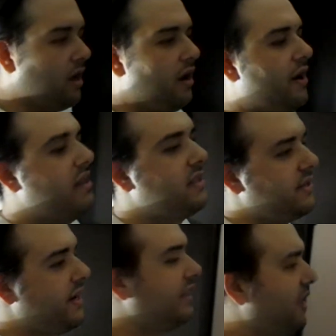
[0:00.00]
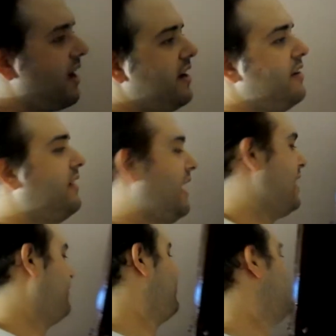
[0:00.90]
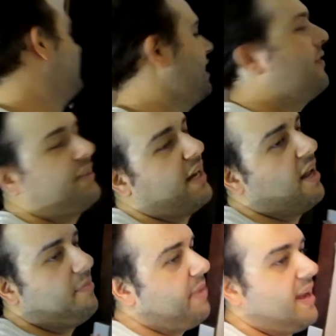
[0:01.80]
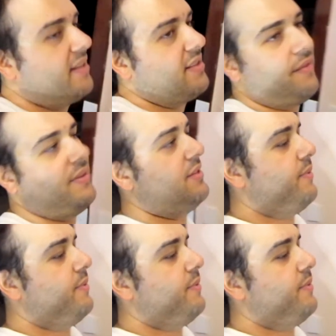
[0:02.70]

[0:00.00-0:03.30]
Alright, so I lied okay when I said I was going to unpack stuff this